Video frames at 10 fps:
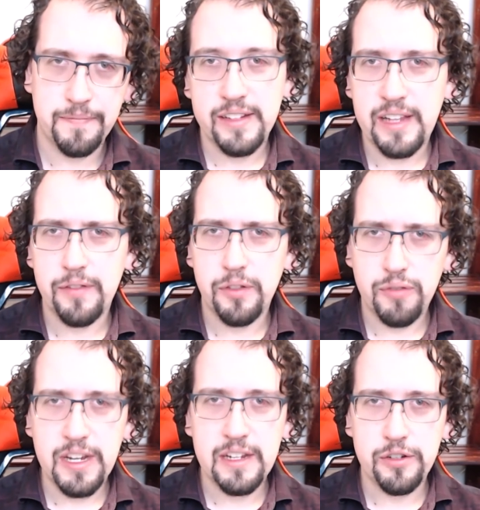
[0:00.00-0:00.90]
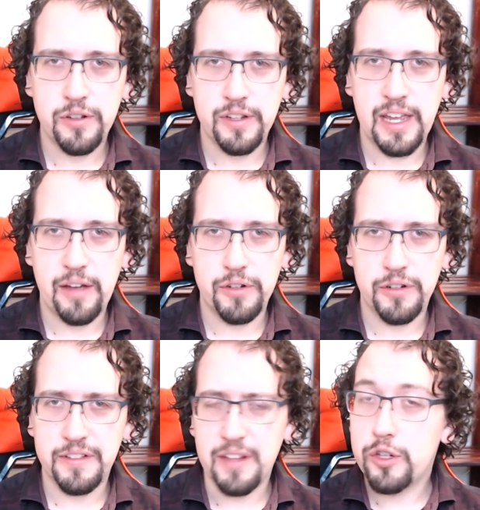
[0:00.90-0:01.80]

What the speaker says: Let's have 3 additional encounters,